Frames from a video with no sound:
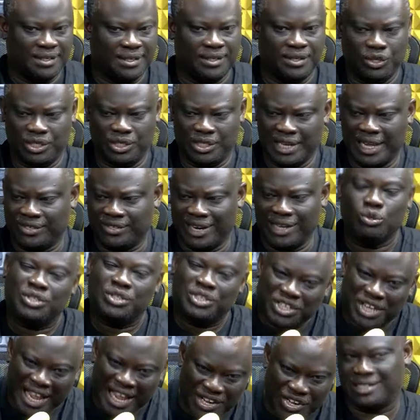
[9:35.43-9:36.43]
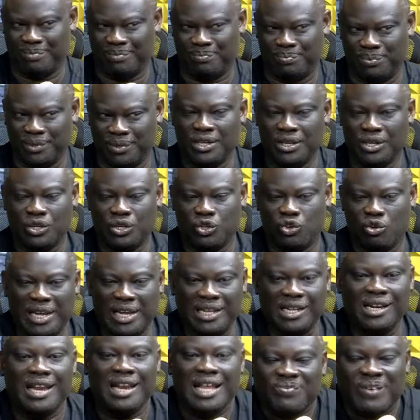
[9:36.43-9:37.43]
like trying to change it to make
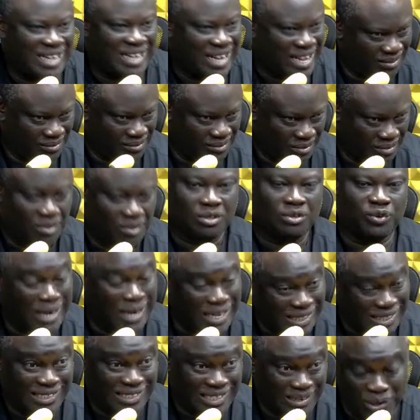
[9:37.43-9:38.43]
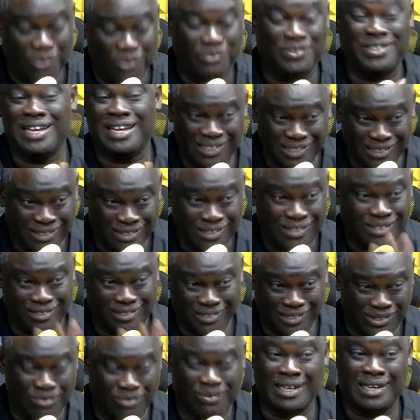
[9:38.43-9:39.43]
less power for the military had
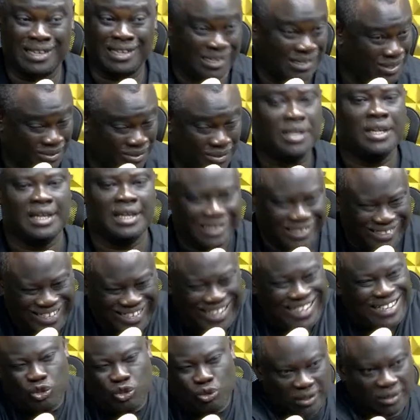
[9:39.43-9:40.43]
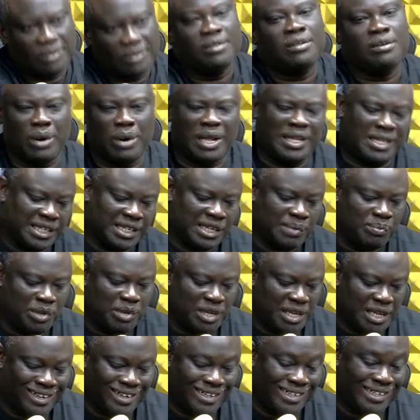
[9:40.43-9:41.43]
seeds of organization. That needs to be processed in the
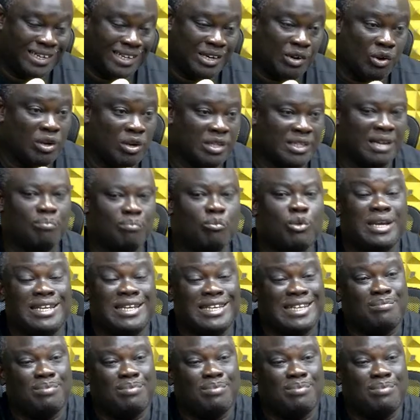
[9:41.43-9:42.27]
immediate and in the long term. But in